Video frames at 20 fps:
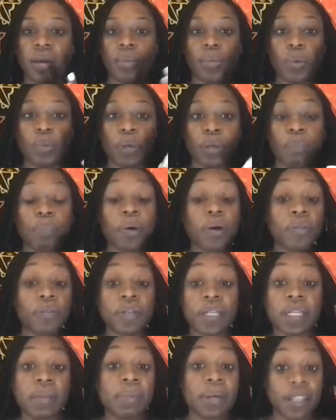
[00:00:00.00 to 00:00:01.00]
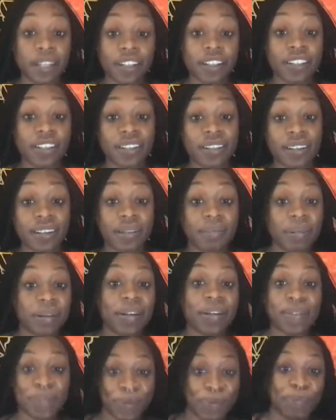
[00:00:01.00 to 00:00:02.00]
we both need to be understood
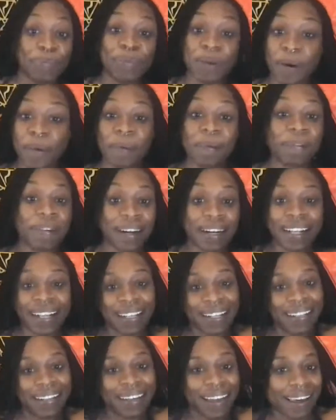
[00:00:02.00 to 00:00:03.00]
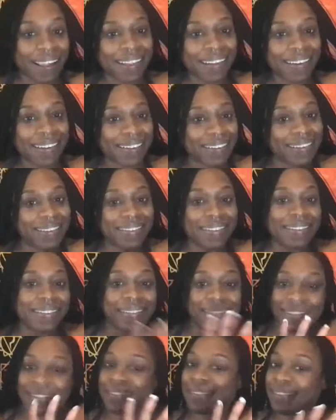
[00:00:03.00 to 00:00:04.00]
because we want to get together
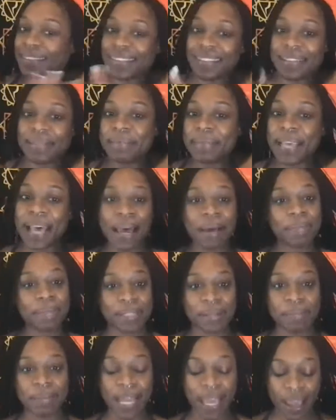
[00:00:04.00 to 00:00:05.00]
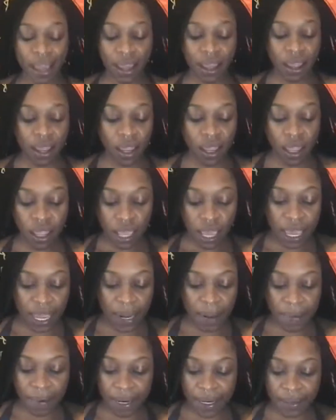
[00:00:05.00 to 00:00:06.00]
sometime, someday.
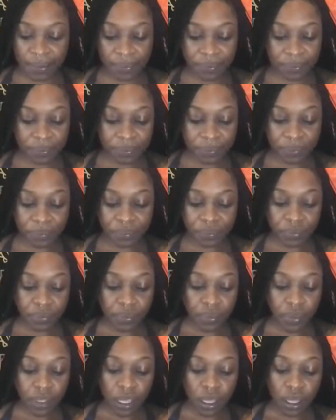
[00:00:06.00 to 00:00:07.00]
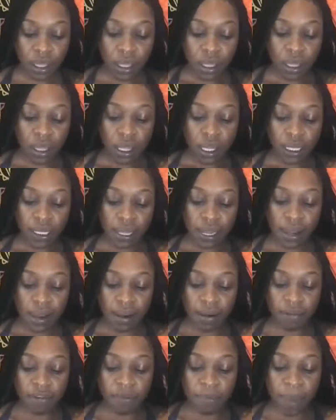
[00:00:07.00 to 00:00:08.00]
Anyway,
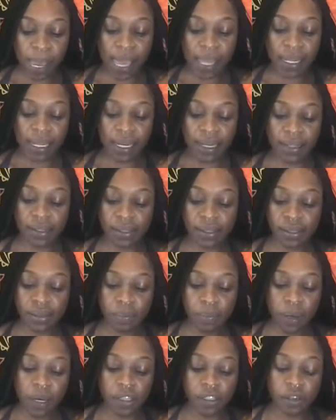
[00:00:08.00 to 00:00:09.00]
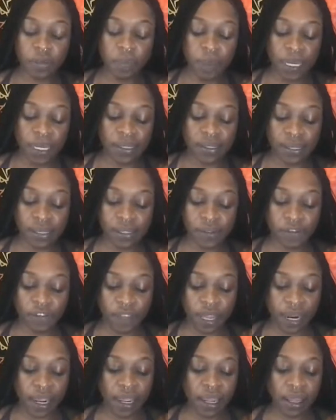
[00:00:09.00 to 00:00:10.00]
love, balance, puzzle pieces
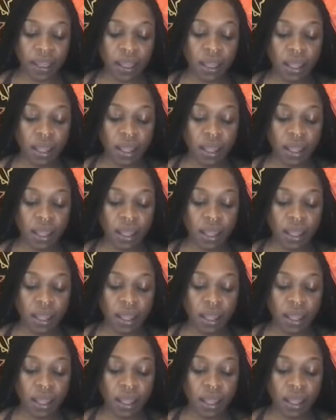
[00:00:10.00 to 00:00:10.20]
fitting,